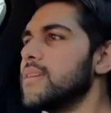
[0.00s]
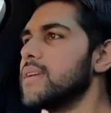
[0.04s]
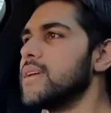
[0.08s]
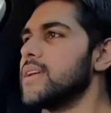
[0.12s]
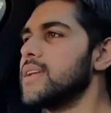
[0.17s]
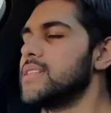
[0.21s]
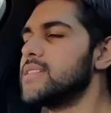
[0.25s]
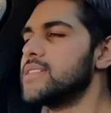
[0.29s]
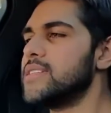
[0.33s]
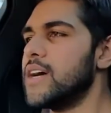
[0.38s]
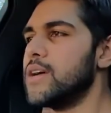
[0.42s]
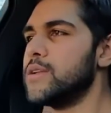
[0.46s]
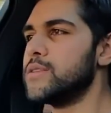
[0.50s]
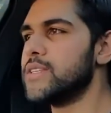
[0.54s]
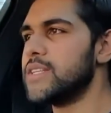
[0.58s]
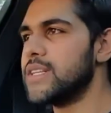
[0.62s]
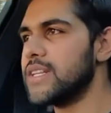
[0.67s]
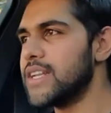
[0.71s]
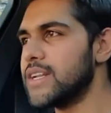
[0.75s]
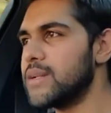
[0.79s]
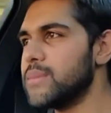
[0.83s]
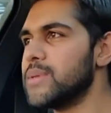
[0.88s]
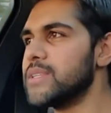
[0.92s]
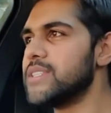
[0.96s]
it sounds a
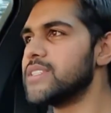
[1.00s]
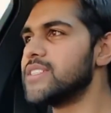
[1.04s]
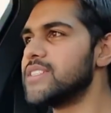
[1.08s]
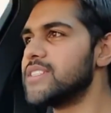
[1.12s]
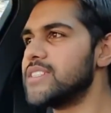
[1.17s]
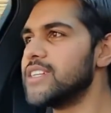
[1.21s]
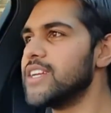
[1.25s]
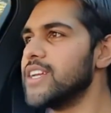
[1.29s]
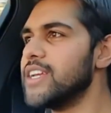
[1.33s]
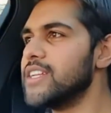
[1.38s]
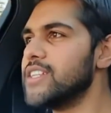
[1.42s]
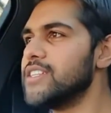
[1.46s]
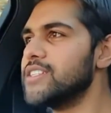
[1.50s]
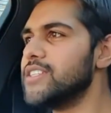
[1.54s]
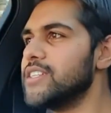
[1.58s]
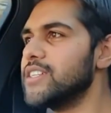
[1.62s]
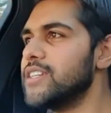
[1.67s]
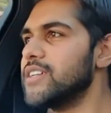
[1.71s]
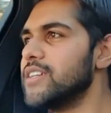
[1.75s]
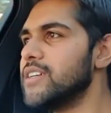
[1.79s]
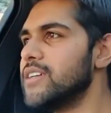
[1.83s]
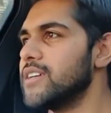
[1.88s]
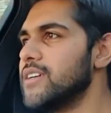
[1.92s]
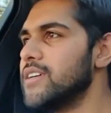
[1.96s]
little bit strange
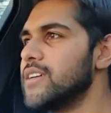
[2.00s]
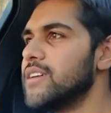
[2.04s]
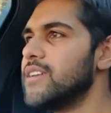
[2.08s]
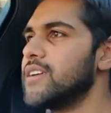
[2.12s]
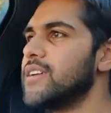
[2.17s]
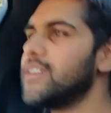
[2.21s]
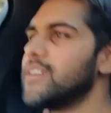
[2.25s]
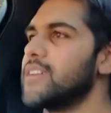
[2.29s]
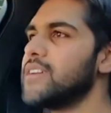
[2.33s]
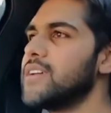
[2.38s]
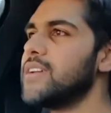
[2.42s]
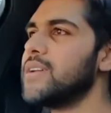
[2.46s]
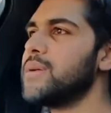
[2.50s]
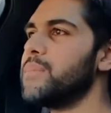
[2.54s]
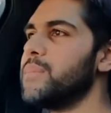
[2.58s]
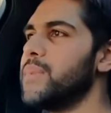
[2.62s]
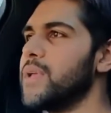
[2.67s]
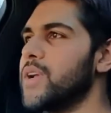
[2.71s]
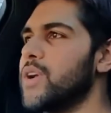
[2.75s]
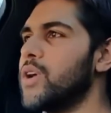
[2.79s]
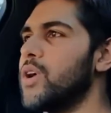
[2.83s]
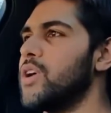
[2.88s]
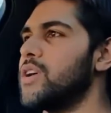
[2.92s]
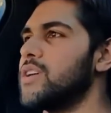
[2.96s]

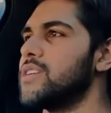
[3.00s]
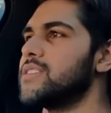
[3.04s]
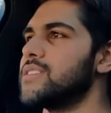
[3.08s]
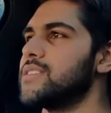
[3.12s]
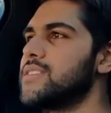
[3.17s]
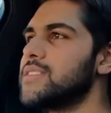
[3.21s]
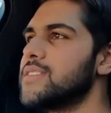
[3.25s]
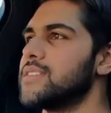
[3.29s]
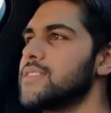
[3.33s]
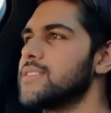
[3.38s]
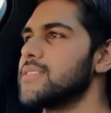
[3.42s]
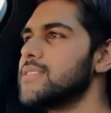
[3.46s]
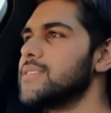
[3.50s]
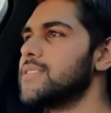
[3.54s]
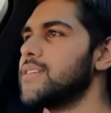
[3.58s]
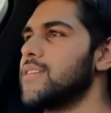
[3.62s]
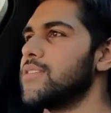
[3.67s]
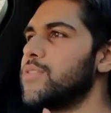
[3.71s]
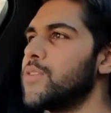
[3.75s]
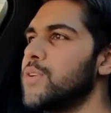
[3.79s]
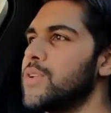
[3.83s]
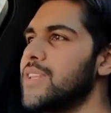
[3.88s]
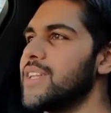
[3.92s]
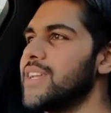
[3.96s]
because
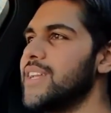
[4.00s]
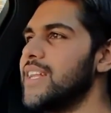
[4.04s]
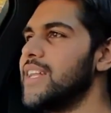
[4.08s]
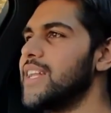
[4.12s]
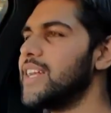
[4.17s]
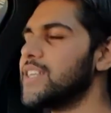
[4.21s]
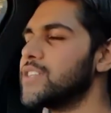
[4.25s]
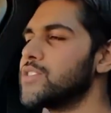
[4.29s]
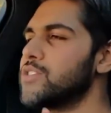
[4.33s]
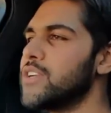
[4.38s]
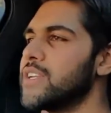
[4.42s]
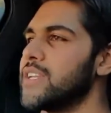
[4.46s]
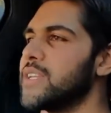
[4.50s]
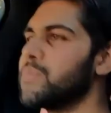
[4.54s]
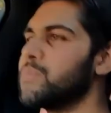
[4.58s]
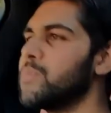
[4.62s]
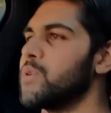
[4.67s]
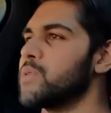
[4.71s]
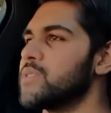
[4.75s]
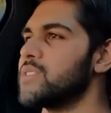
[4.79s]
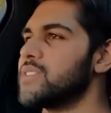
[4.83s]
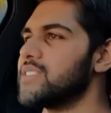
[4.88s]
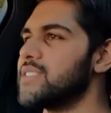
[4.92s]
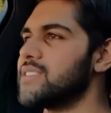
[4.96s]
of all the electronic
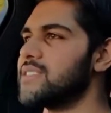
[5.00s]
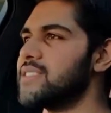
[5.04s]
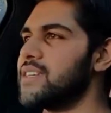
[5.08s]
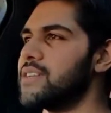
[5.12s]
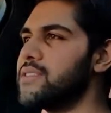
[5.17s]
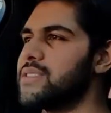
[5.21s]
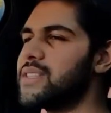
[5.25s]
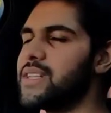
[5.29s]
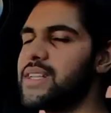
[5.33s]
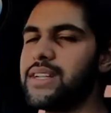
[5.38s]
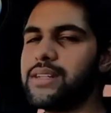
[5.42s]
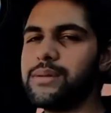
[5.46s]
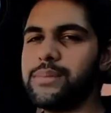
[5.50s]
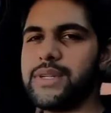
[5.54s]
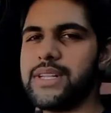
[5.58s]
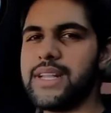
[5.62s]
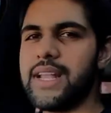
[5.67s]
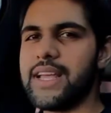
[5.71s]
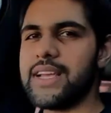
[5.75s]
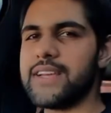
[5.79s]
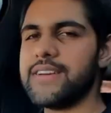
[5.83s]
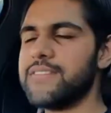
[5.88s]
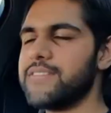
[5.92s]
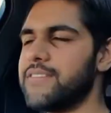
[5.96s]
motors, and it sounds a little bit
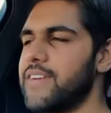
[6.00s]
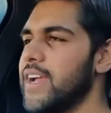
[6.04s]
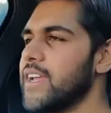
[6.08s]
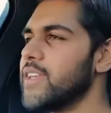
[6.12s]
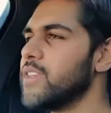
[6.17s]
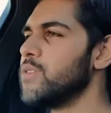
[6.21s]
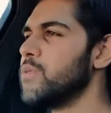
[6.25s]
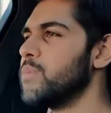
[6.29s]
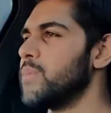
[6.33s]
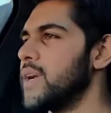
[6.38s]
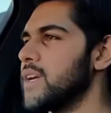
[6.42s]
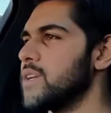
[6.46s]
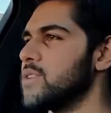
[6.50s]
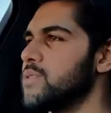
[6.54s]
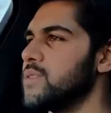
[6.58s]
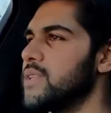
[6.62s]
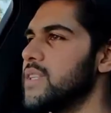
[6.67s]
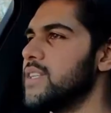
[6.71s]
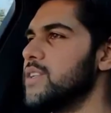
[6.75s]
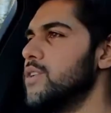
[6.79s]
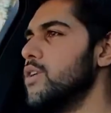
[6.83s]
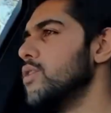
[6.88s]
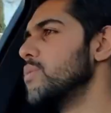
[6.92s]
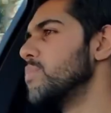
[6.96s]
like a vacuum
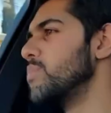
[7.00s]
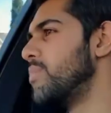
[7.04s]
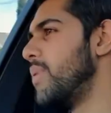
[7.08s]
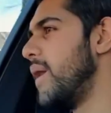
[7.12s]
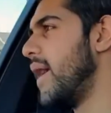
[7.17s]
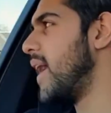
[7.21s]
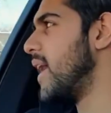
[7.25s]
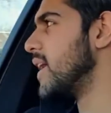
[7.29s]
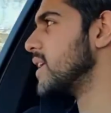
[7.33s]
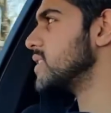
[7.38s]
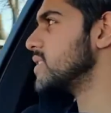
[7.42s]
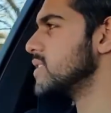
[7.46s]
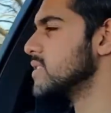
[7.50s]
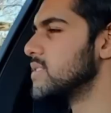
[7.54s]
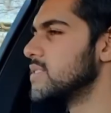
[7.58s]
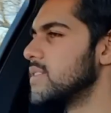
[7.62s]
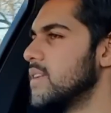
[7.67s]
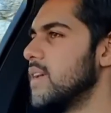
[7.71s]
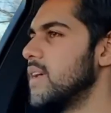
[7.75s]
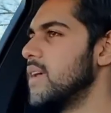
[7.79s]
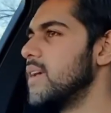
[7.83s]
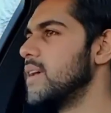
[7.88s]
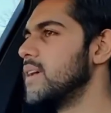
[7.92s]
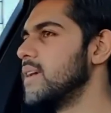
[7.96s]
actually. Not bad, just
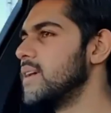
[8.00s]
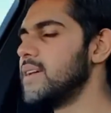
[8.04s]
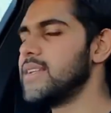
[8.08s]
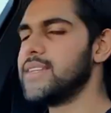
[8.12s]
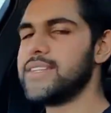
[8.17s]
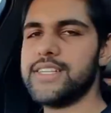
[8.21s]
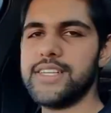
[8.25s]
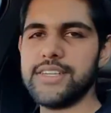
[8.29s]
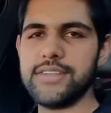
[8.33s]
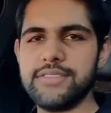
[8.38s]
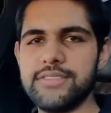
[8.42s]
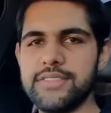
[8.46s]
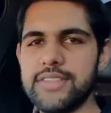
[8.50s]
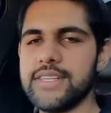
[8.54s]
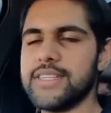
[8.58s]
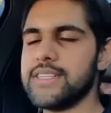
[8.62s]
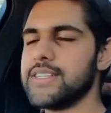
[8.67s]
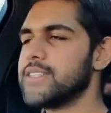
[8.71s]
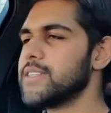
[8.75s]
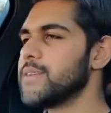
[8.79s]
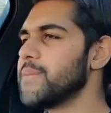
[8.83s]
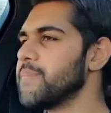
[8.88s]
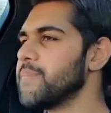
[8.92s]
different.